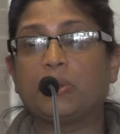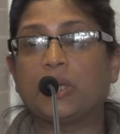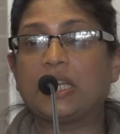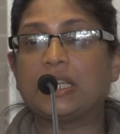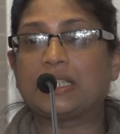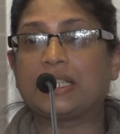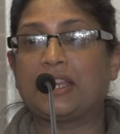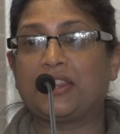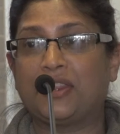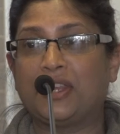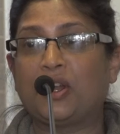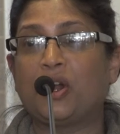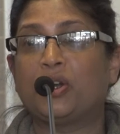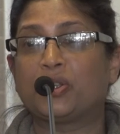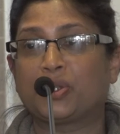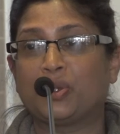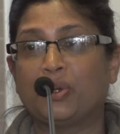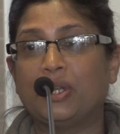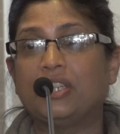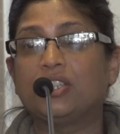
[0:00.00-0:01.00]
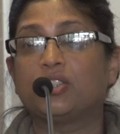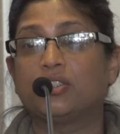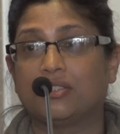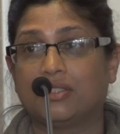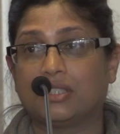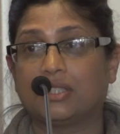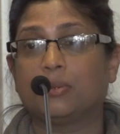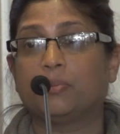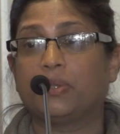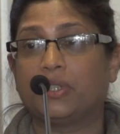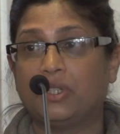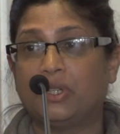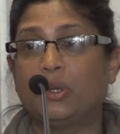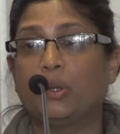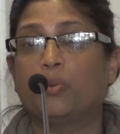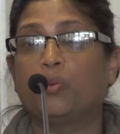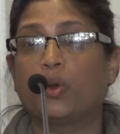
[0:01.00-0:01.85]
because I think also interdisciplinary